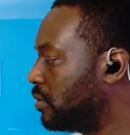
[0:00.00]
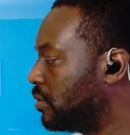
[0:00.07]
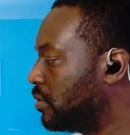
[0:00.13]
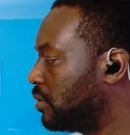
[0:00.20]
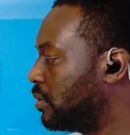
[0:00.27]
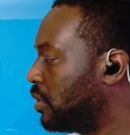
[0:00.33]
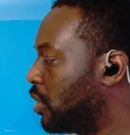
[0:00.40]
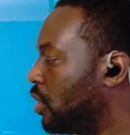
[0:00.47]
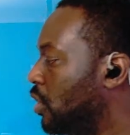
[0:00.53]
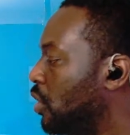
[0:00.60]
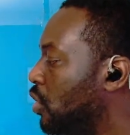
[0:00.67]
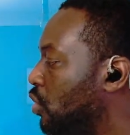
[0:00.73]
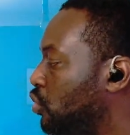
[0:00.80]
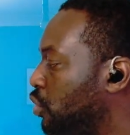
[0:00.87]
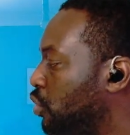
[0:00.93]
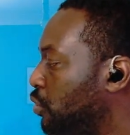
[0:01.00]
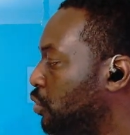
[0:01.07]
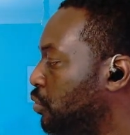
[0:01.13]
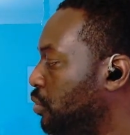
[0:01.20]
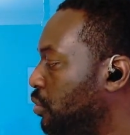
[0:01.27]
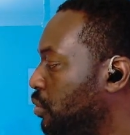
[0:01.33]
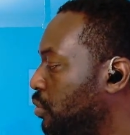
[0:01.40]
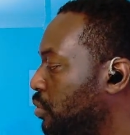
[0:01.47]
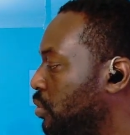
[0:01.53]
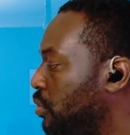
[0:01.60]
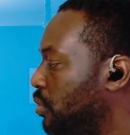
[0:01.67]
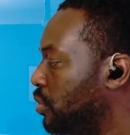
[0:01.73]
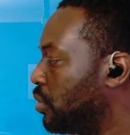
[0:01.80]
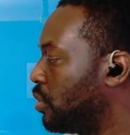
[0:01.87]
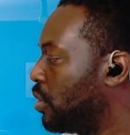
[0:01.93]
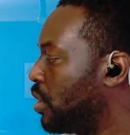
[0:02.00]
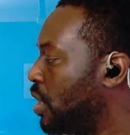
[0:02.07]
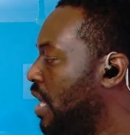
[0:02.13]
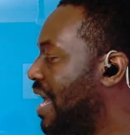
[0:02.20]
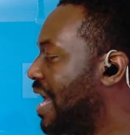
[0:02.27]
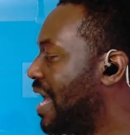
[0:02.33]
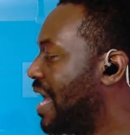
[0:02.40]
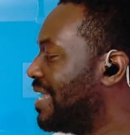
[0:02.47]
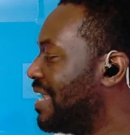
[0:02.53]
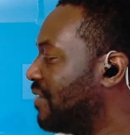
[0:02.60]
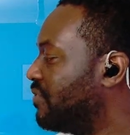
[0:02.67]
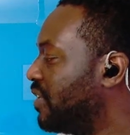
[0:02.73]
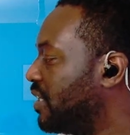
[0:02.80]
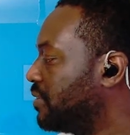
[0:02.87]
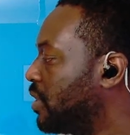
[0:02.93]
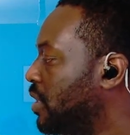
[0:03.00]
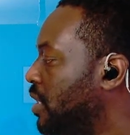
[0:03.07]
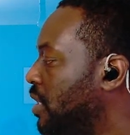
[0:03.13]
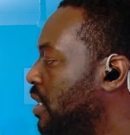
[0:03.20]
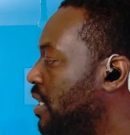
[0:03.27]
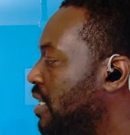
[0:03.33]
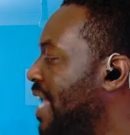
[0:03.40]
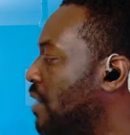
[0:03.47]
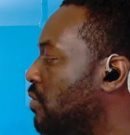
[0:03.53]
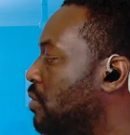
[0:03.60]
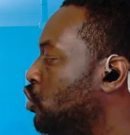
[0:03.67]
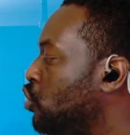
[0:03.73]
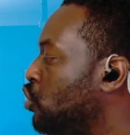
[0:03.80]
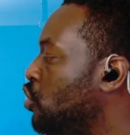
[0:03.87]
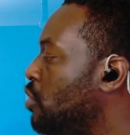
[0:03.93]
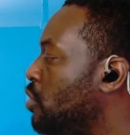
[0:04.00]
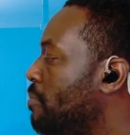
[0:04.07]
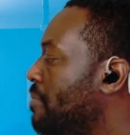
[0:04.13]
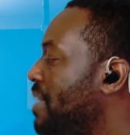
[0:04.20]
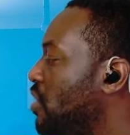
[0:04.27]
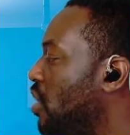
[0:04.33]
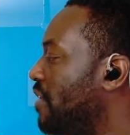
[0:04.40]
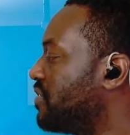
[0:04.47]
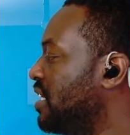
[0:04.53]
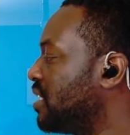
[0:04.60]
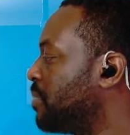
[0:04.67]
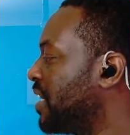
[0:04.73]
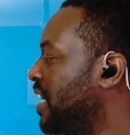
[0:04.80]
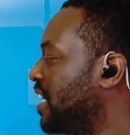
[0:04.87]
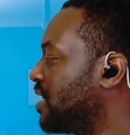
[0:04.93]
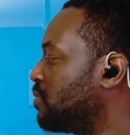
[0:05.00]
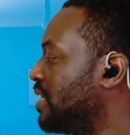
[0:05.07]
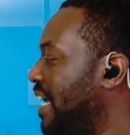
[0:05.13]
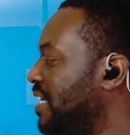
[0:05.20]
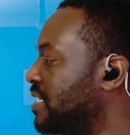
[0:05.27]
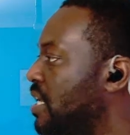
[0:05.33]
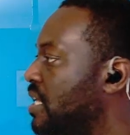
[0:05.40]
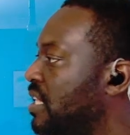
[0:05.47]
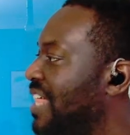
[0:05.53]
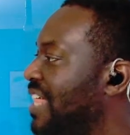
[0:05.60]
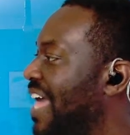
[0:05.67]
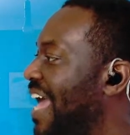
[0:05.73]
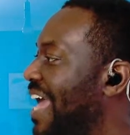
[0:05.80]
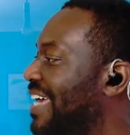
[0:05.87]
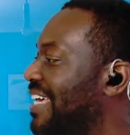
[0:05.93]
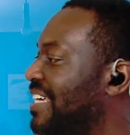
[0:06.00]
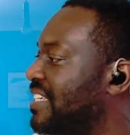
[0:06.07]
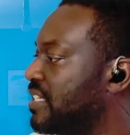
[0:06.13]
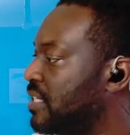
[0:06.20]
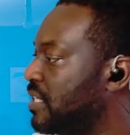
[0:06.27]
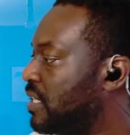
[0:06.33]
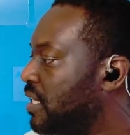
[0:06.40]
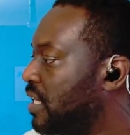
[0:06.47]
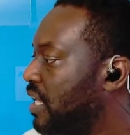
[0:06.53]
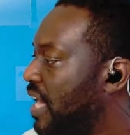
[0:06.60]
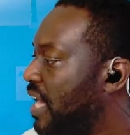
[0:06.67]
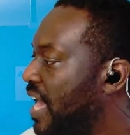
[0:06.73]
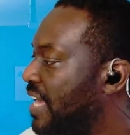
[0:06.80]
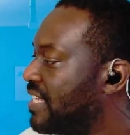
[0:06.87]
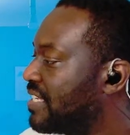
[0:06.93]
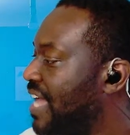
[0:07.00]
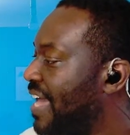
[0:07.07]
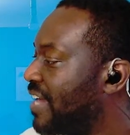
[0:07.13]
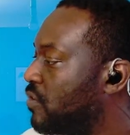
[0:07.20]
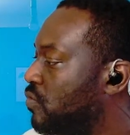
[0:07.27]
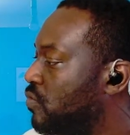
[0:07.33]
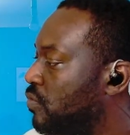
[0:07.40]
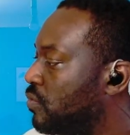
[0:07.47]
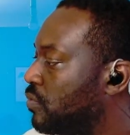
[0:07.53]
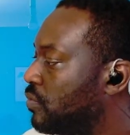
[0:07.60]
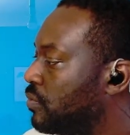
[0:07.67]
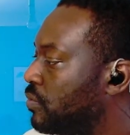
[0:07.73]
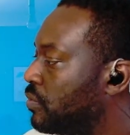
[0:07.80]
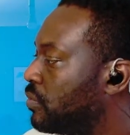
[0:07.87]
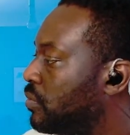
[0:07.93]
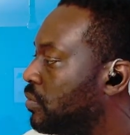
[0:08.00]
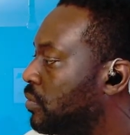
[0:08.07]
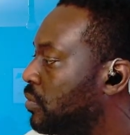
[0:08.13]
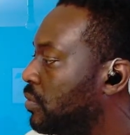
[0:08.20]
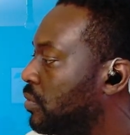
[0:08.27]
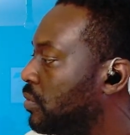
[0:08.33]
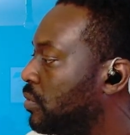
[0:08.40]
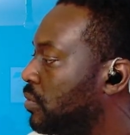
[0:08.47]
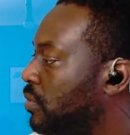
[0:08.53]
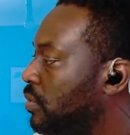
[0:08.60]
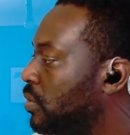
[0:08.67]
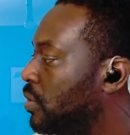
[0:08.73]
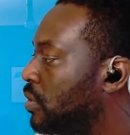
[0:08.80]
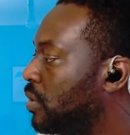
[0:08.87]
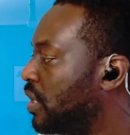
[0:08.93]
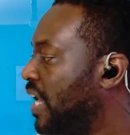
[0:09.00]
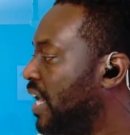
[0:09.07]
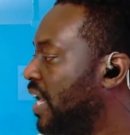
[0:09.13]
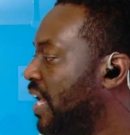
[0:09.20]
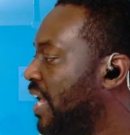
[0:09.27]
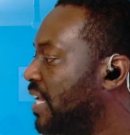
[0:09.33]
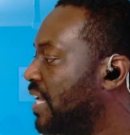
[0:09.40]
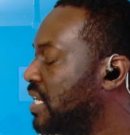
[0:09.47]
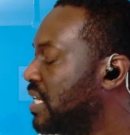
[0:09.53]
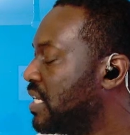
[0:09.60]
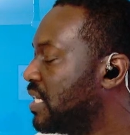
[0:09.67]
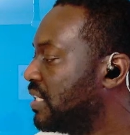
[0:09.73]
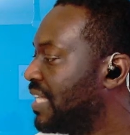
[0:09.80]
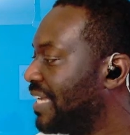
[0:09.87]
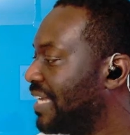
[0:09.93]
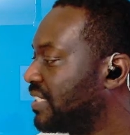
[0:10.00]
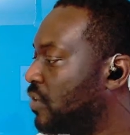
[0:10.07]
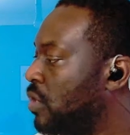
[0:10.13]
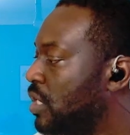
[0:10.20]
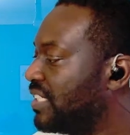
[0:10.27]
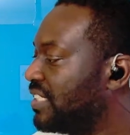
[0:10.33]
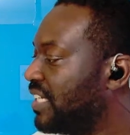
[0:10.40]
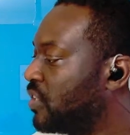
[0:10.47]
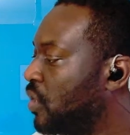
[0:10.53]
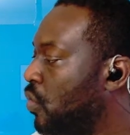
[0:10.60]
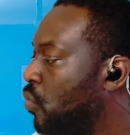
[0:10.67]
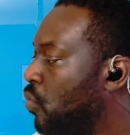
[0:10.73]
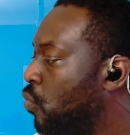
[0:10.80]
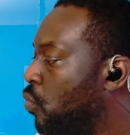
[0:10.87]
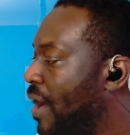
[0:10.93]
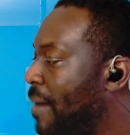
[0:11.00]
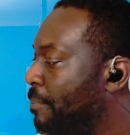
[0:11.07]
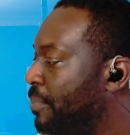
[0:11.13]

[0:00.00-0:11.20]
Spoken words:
to another. Now, you may not have seen this, but guess what that is? That is a cycle. Okay, that's a cycle. This is one person.